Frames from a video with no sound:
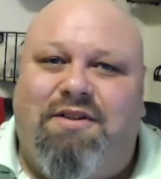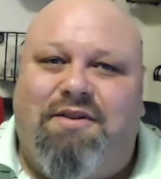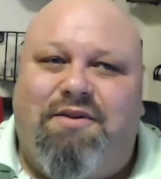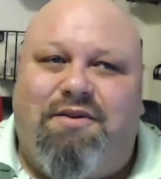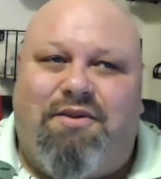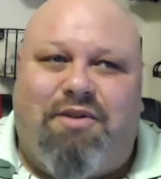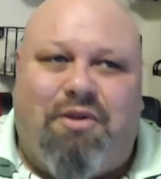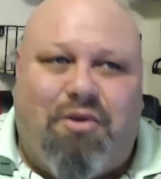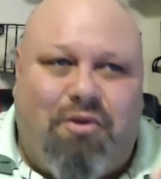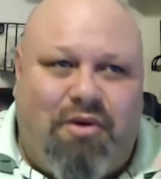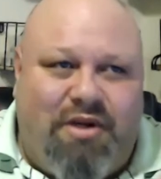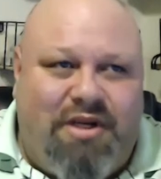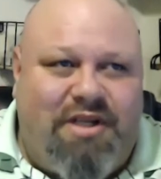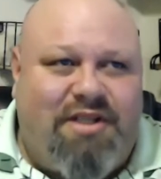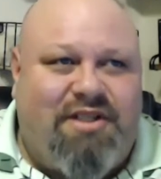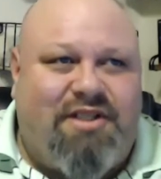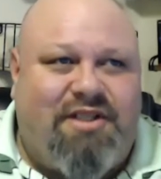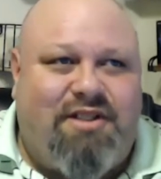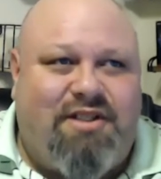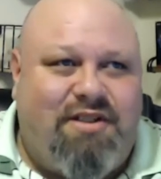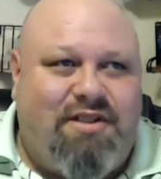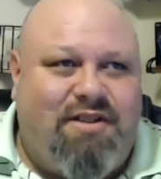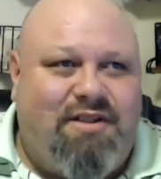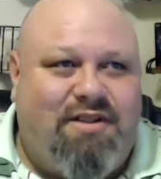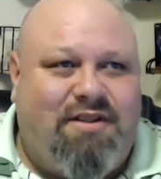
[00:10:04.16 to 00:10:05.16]
There
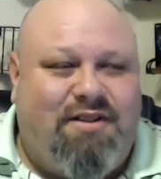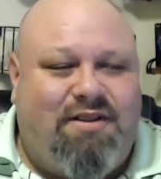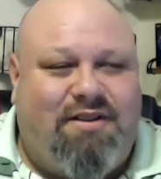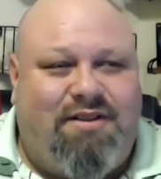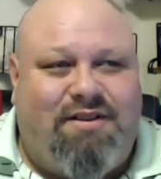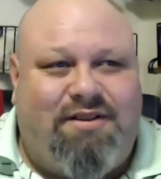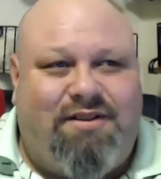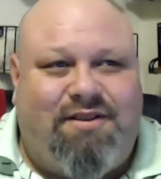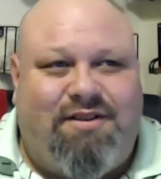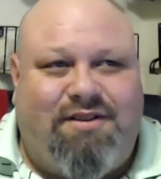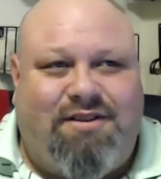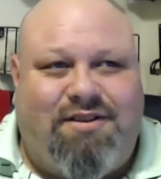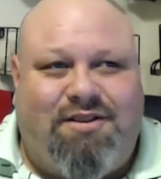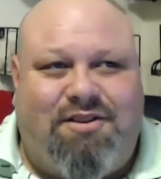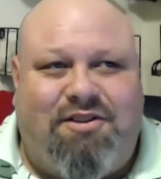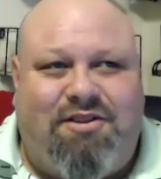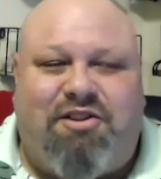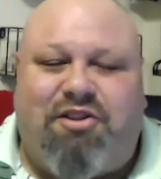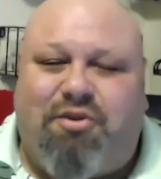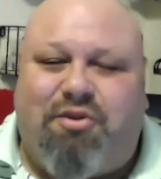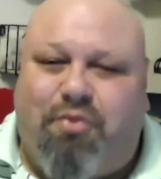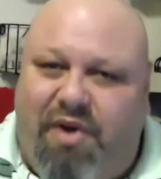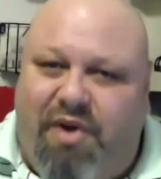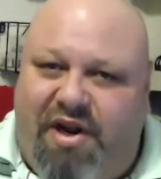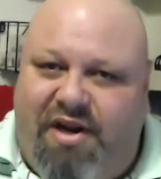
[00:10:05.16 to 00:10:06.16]
is
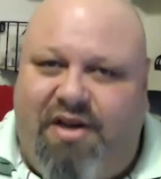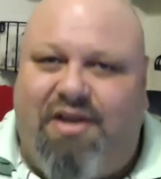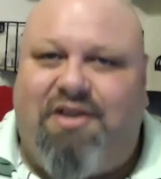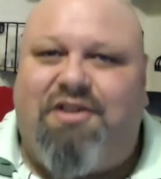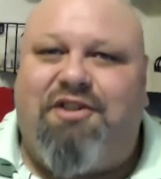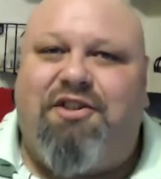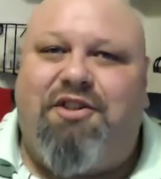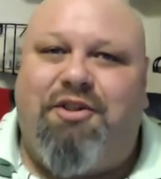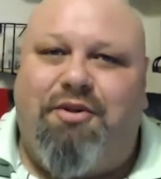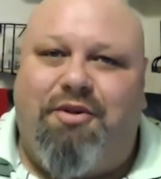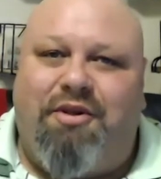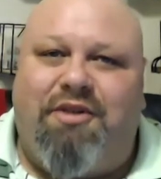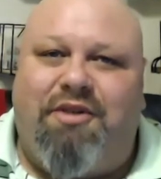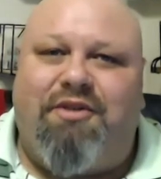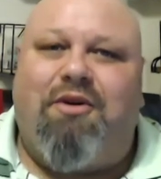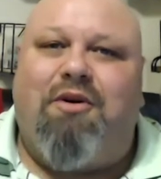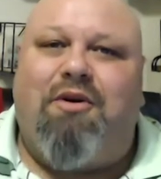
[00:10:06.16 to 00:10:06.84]
sweetness to it.